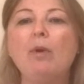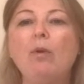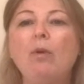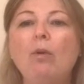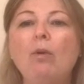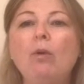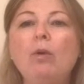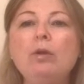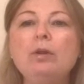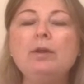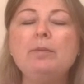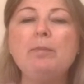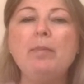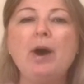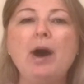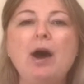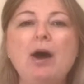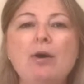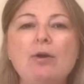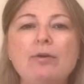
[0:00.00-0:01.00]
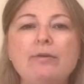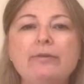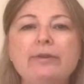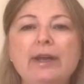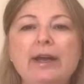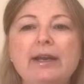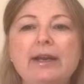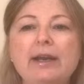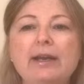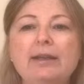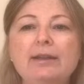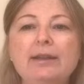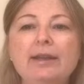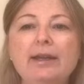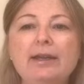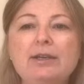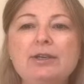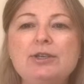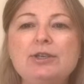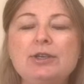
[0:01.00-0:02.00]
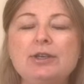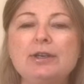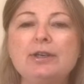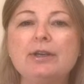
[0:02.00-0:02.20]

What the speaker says: all the power of that attention